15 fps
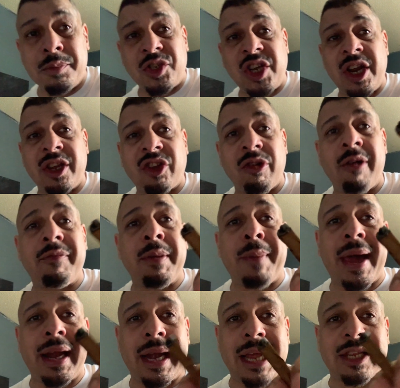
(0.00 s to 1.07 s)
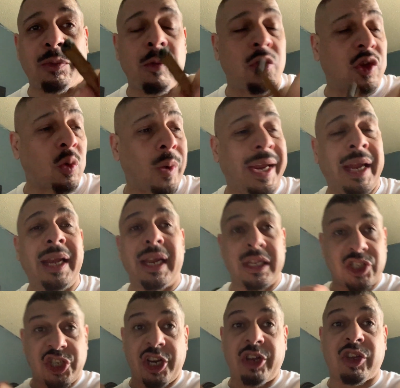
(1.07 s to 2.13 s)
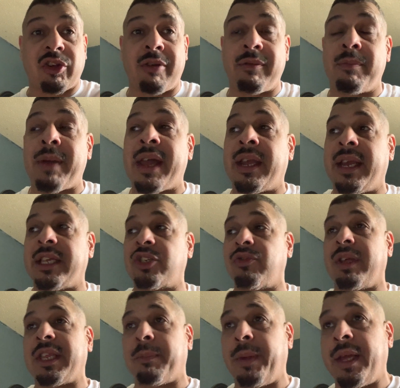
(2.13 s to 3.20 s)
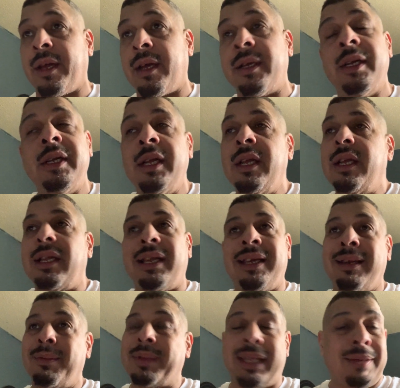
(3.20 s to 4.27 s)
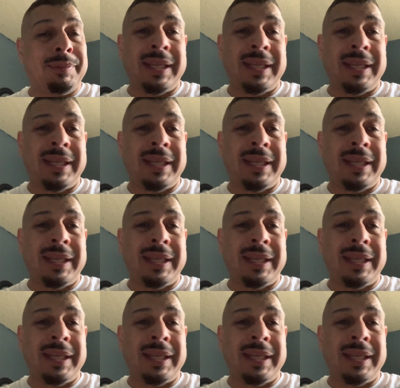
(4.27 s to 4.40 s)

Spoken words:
Cheers to everybody that smokes weed, and cheers to everybody that drinks beer. Like, you know what I'm saying?